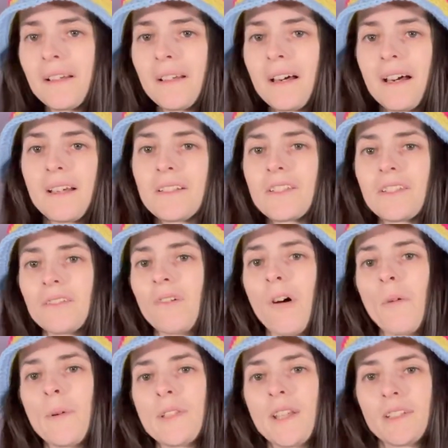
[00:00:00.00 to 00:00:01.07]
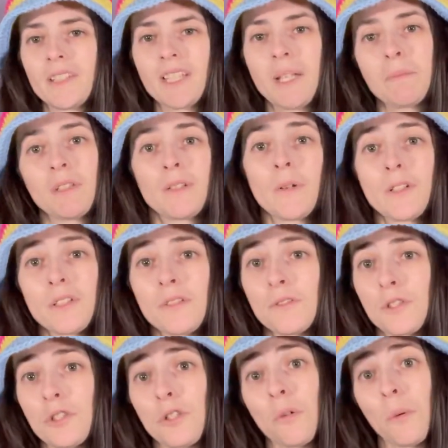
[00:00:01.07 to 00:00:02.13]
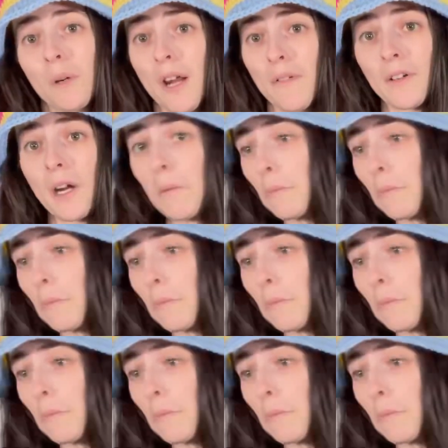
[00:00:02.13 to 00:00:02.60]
I still always like to keep the original to show where I've come